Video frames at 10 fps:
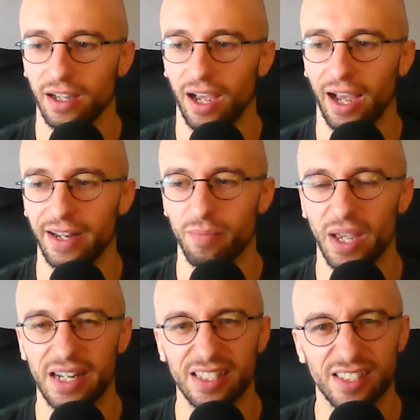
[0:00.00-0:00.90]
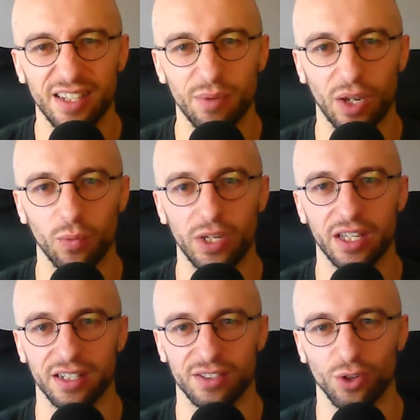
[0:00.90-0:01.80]
And it made it seem like we
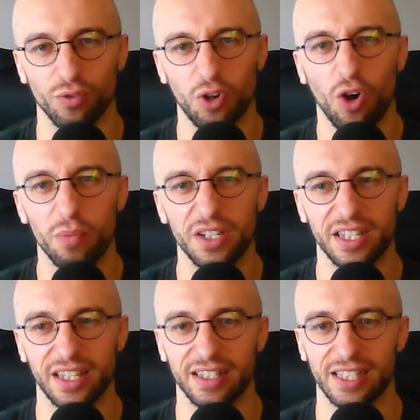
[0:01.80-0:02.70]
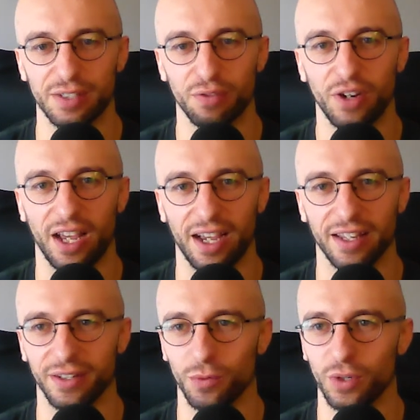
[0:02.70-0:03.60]
had sort of commandeered his flat
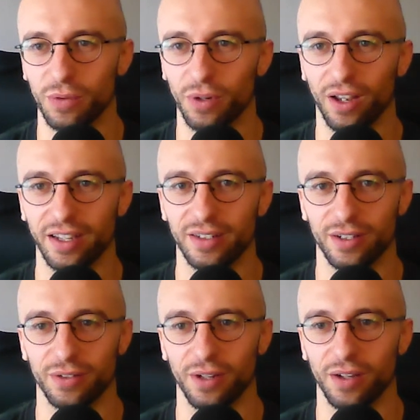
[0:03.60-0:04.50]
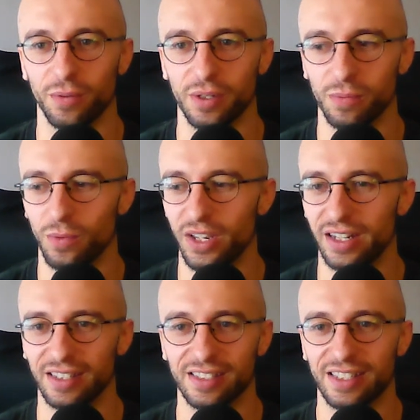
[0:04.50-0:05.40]
and that we were like, you know, like we, we
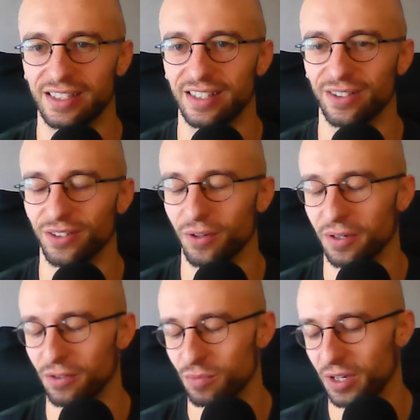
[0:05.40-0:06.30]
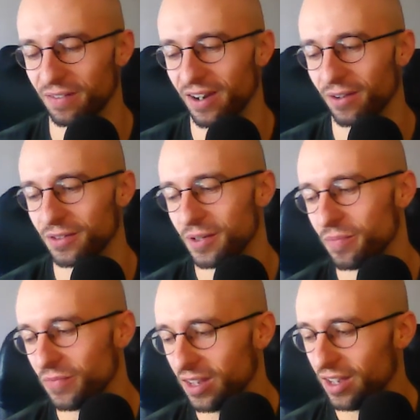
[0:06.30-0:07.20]
had insisted on no one else being around.
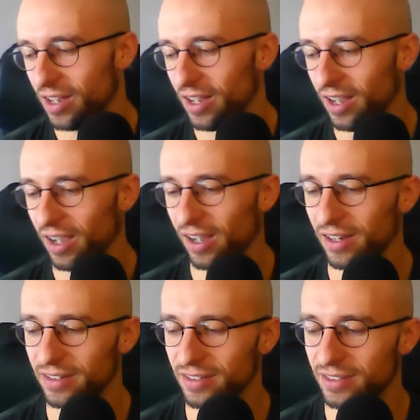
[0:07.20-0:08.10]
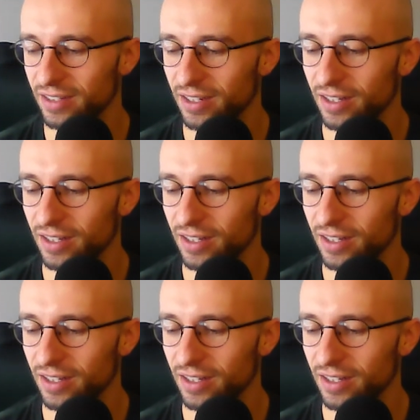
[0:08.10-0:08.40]
And